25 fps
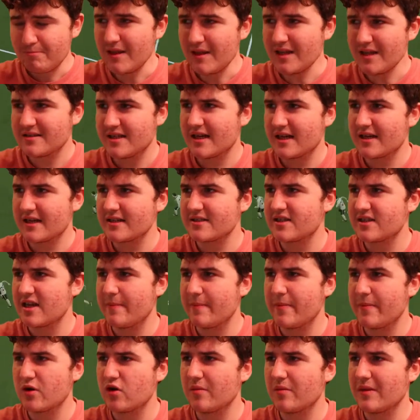take a
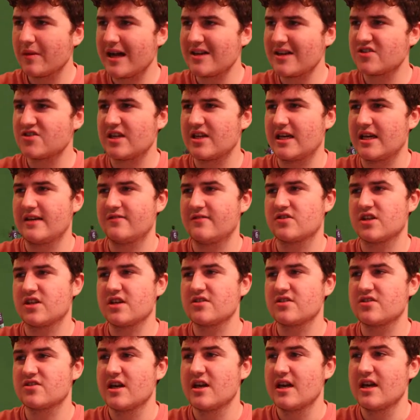sip and hope that saves
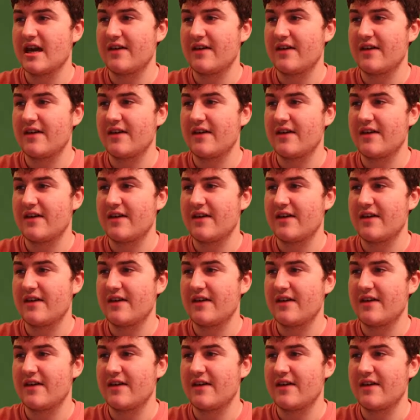us.